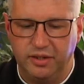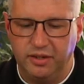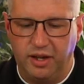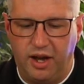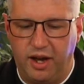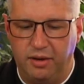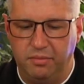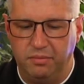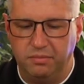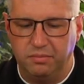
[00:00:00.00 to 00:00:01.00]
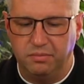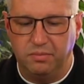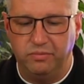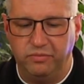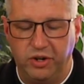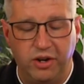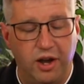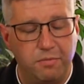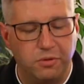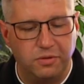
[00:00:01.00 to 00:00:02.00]
very
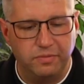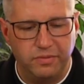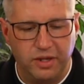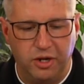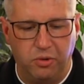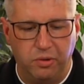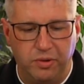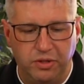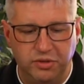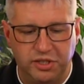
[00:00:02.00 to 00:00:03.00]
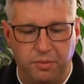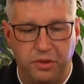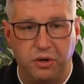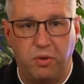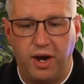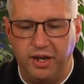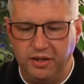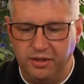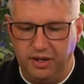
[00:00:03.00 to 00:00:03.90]
humble, where we do something quiet.